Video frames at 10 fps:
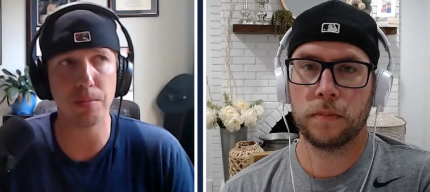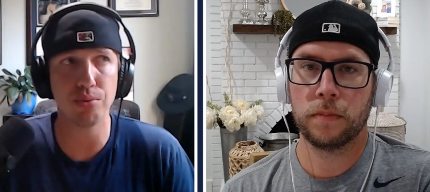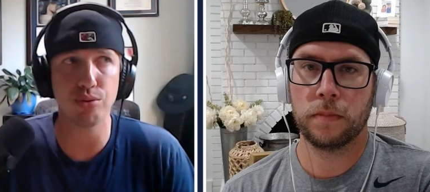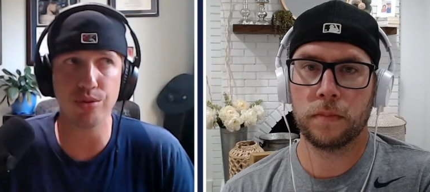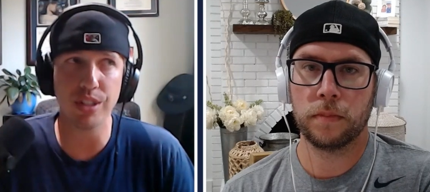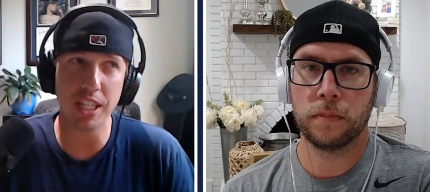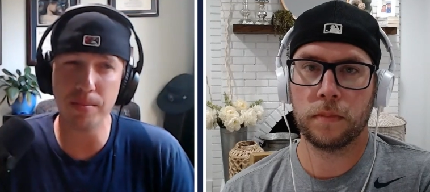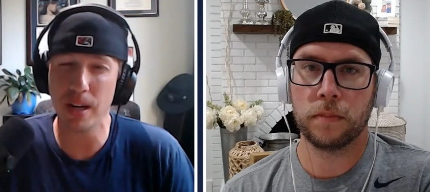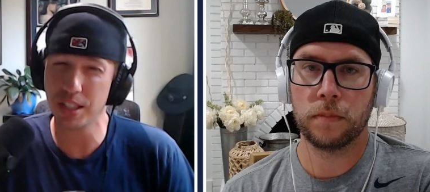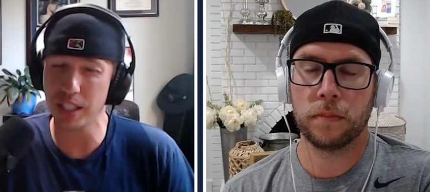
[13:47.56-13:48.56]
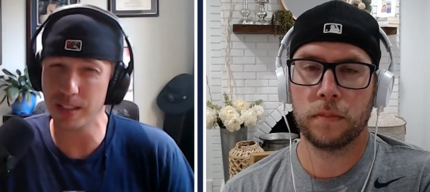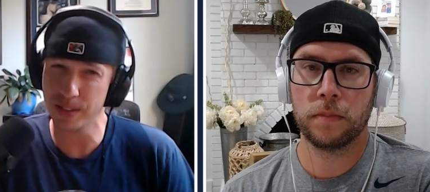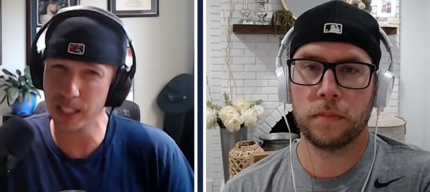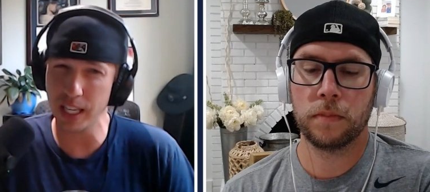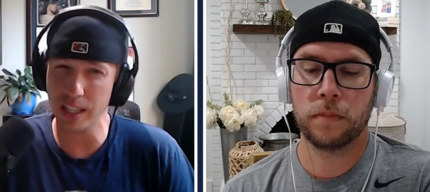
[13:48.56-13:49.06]
Speaker 1: to be pretty
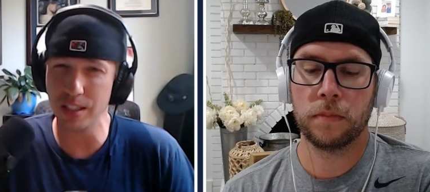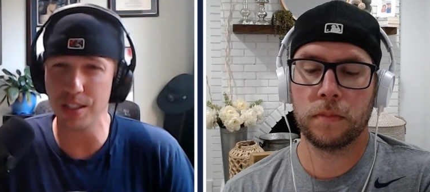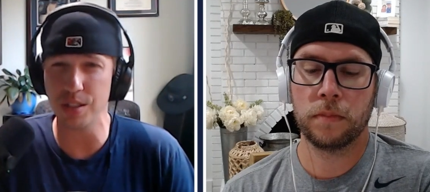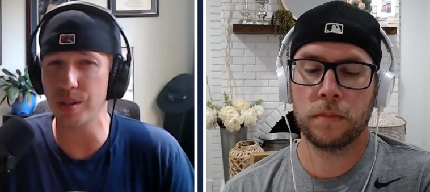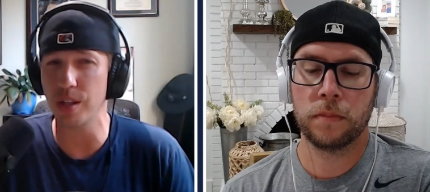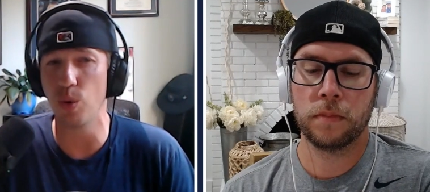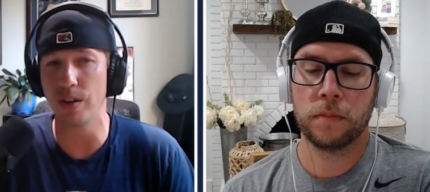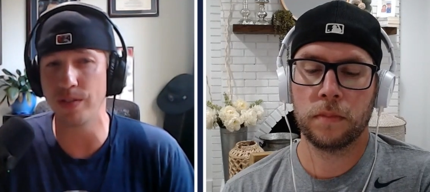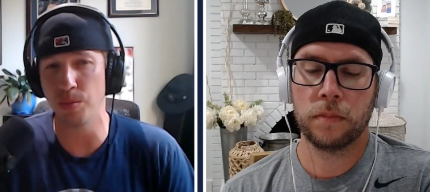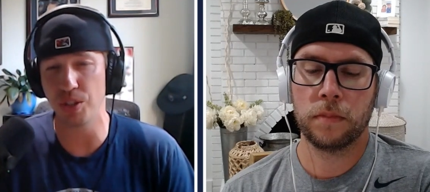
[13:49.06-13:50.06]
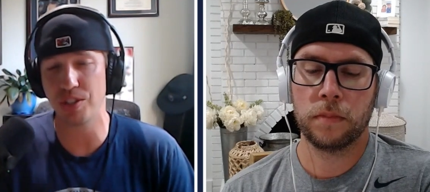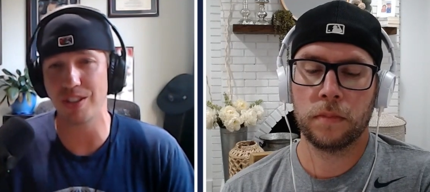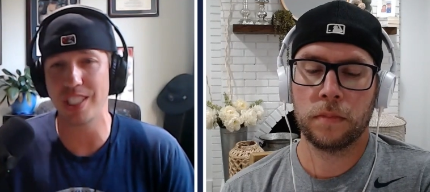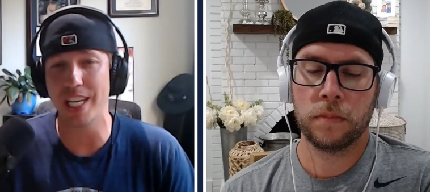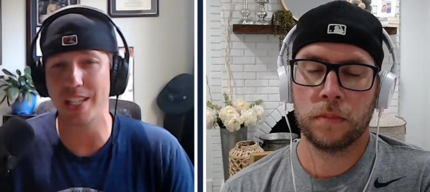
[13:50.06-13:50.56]
much even again, or do you think one of
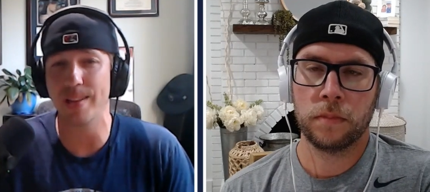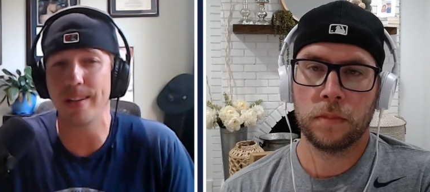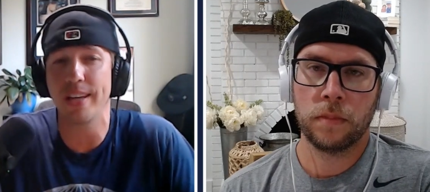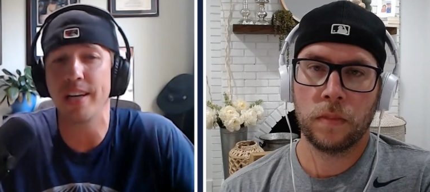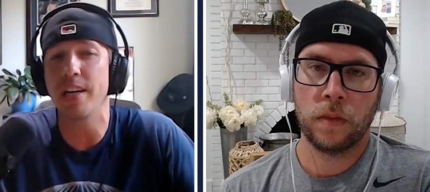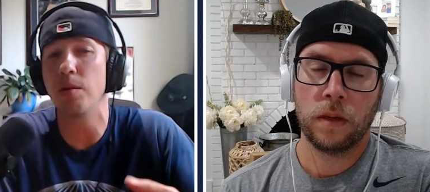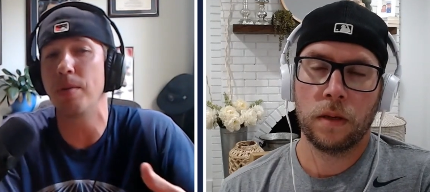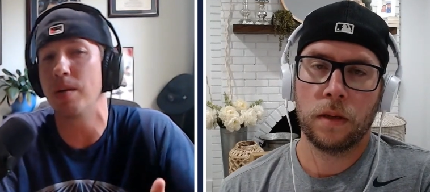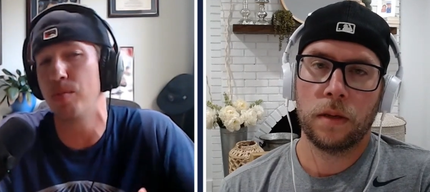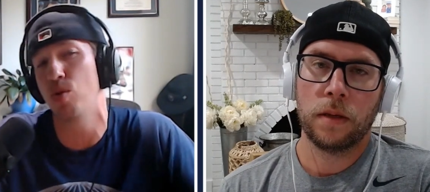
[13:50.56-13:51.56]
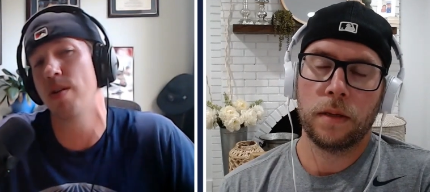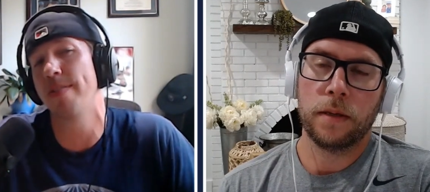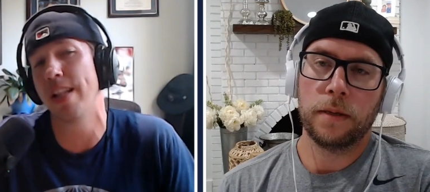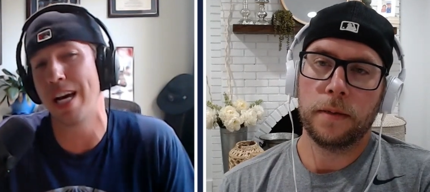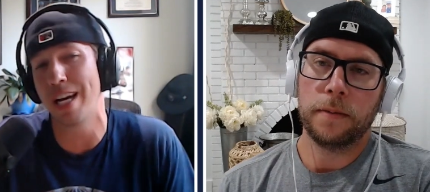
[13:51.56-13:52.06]
them will start to take a little
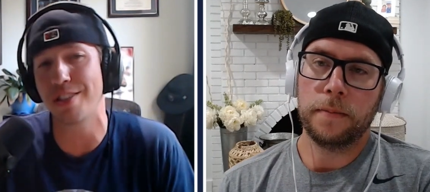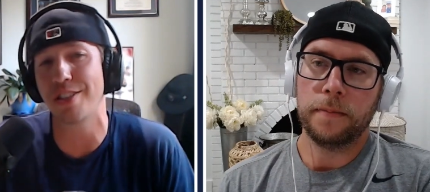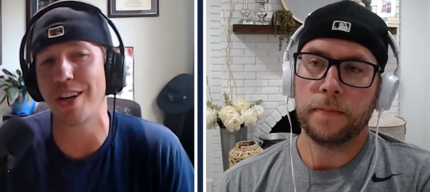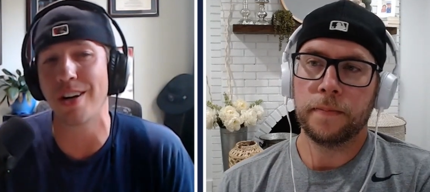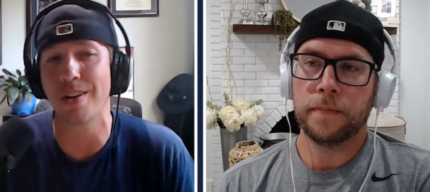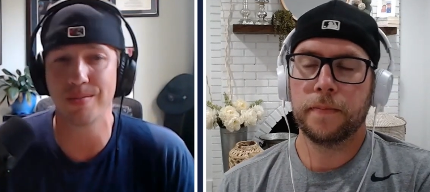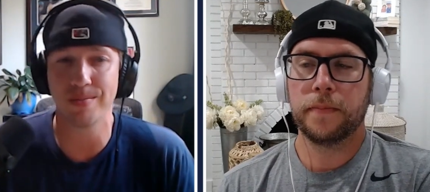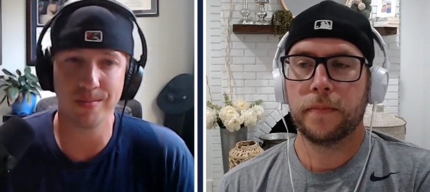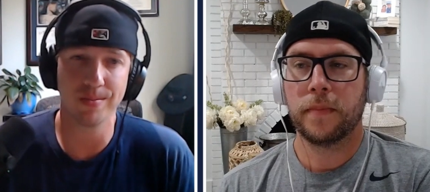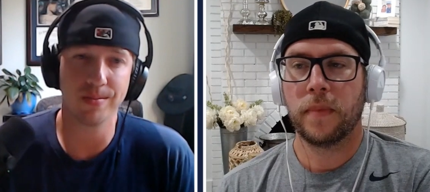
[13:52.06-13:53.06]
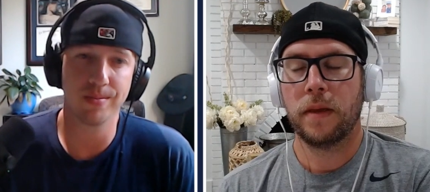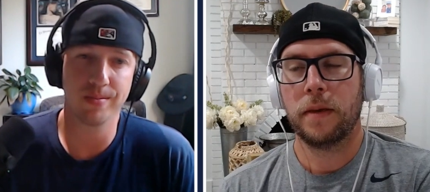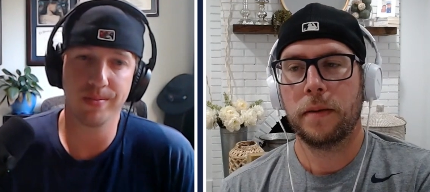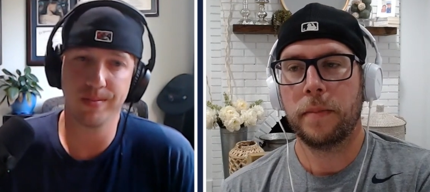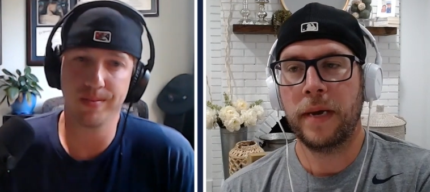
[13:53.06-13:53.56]
bit more of the lion's share?
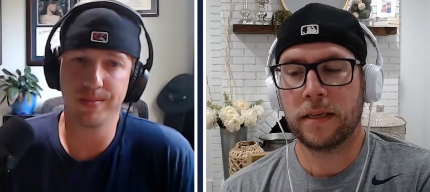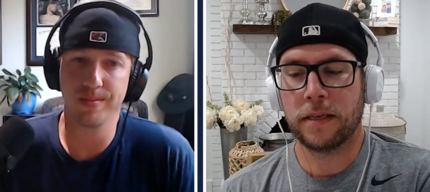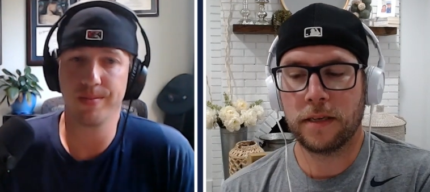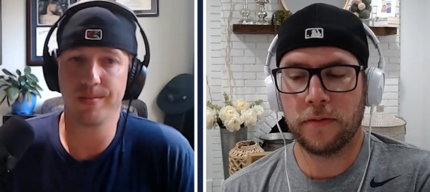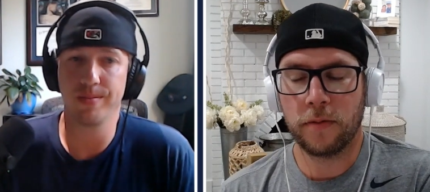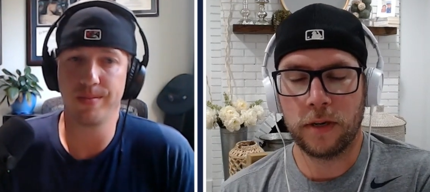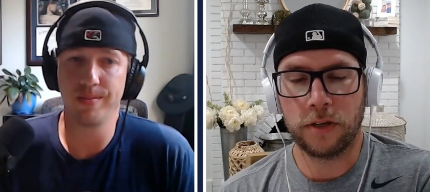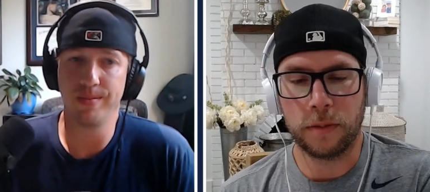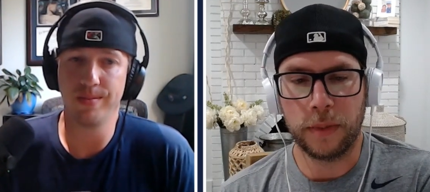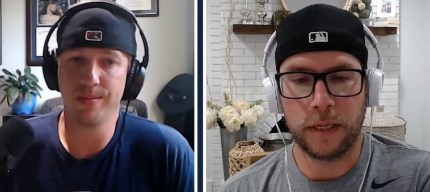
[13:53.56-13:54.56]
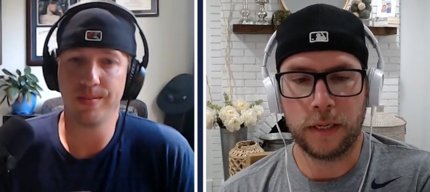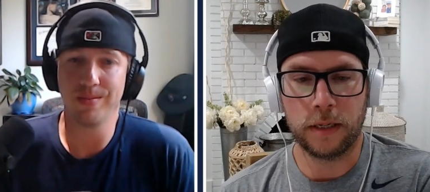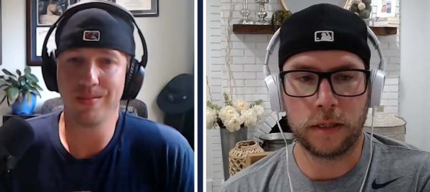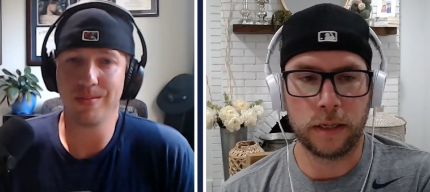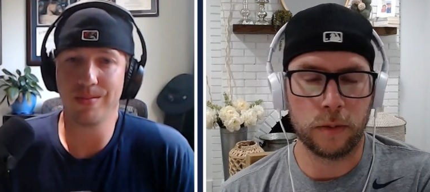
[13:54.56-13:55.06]
Speaker 2: Man, it's a tough question
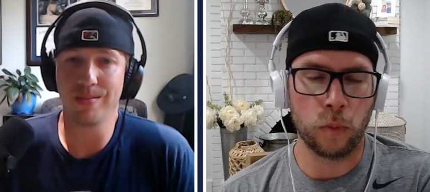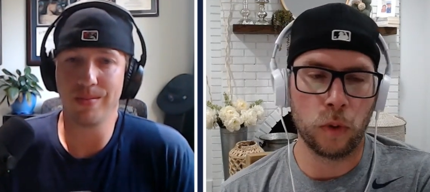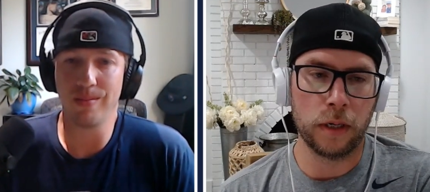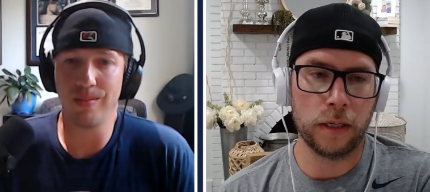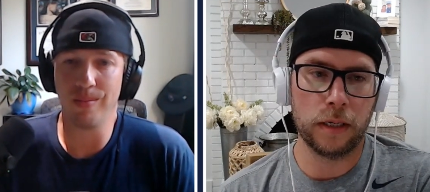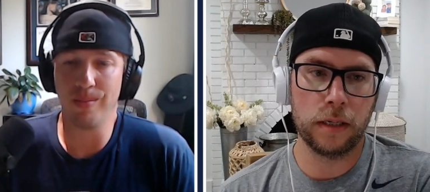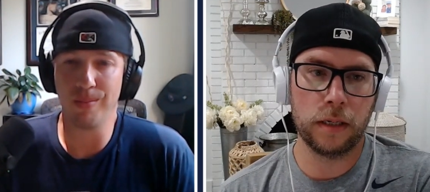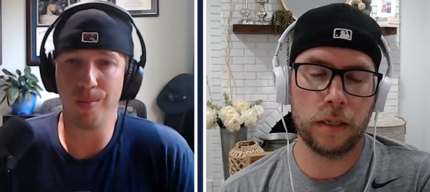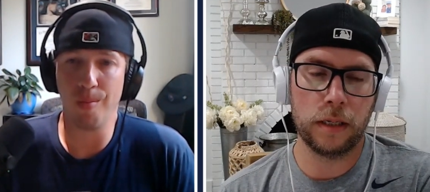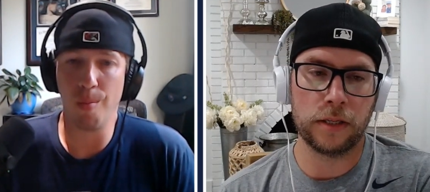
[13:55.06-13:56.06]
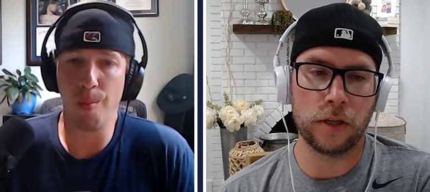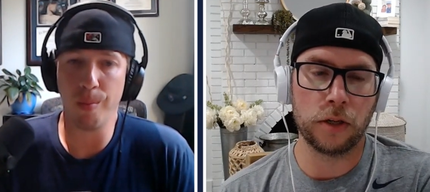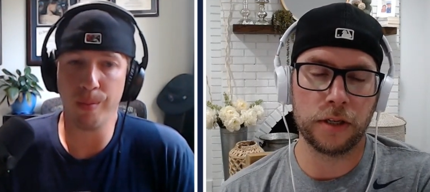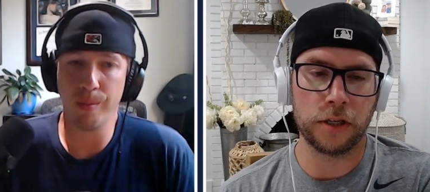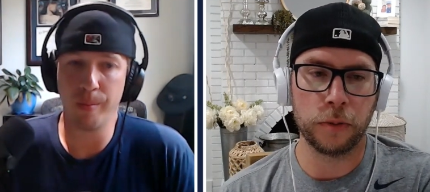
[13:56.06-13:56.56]
because, like, what it's
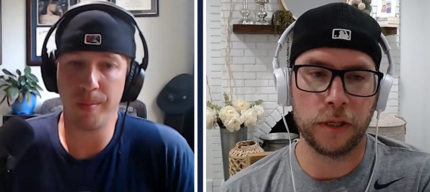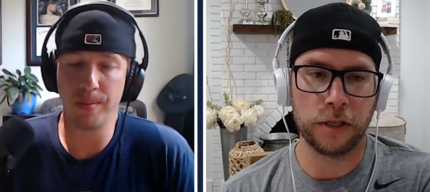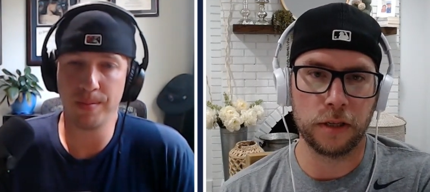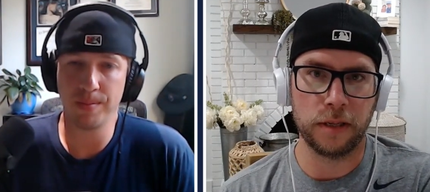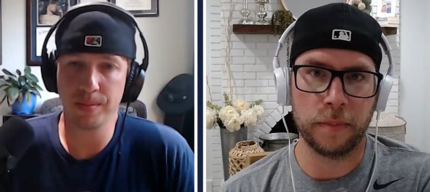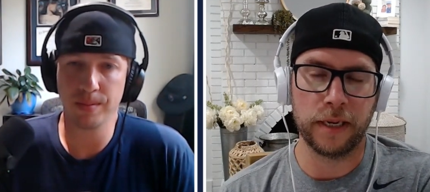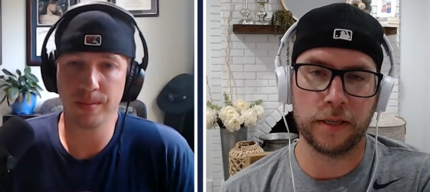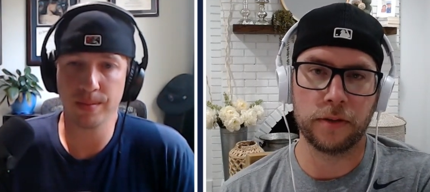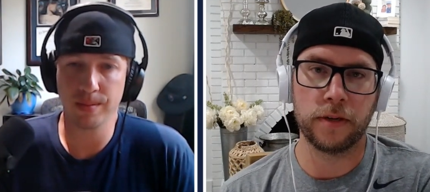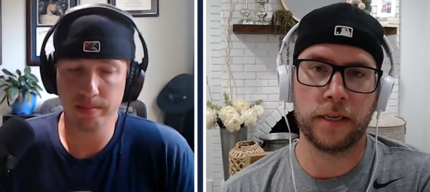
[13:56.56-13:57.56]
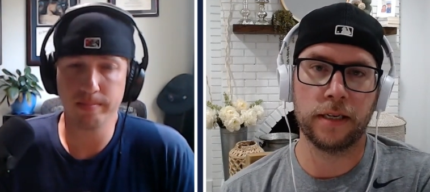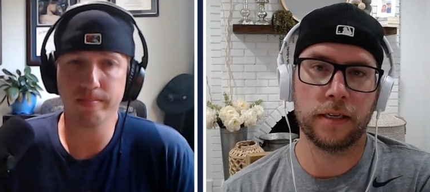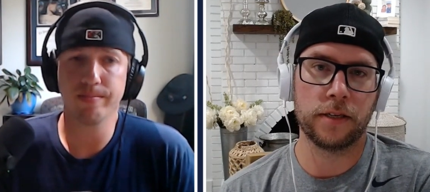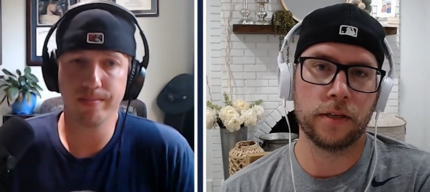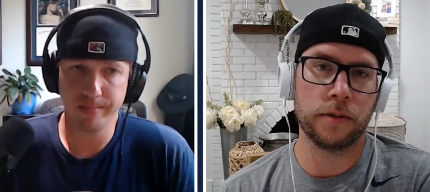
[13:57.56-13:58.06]
all situationally based, right?
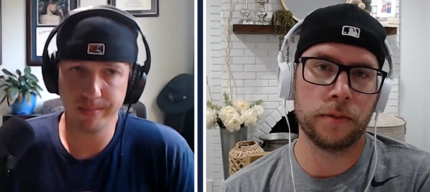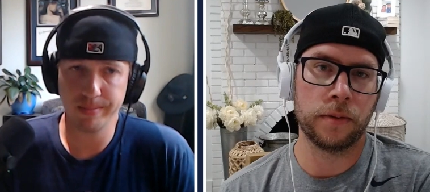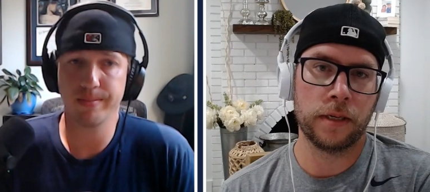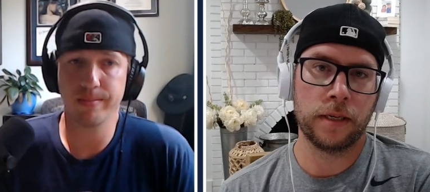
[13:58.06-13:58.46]
So,